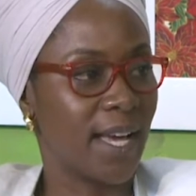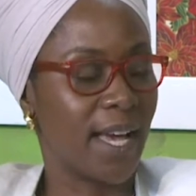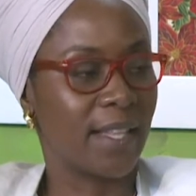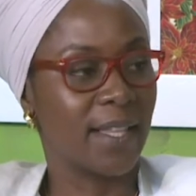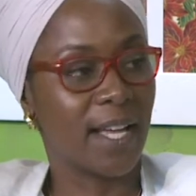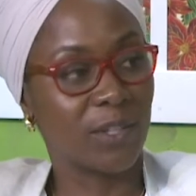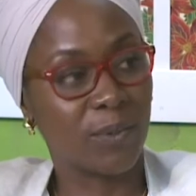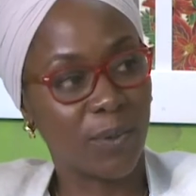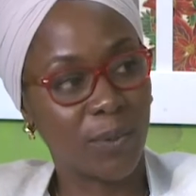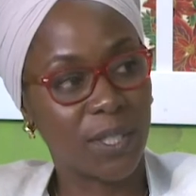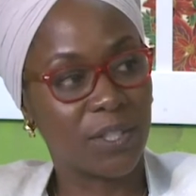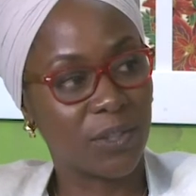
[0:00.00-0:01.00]
and that's
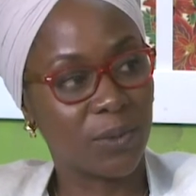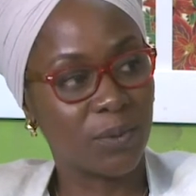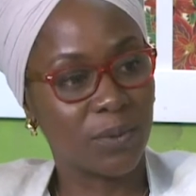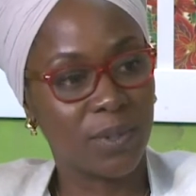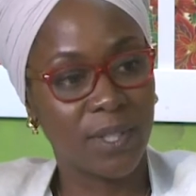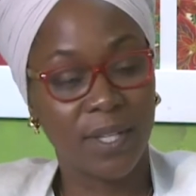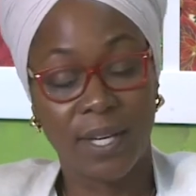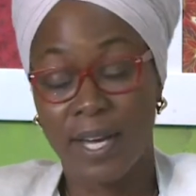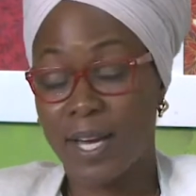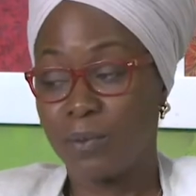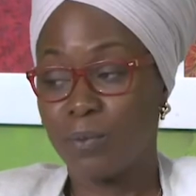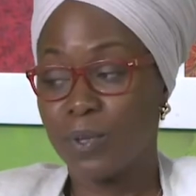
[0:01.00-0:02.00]
what we do.
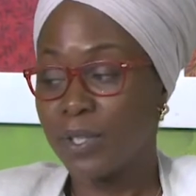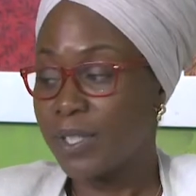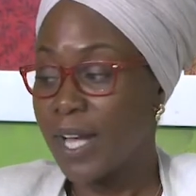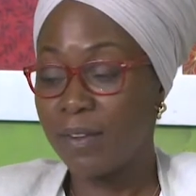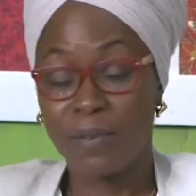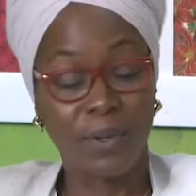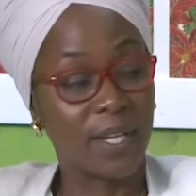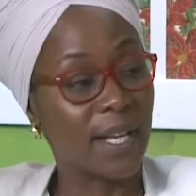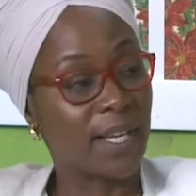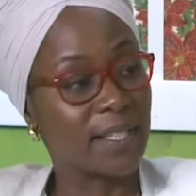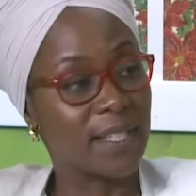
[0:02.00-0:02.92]
And we're thankful that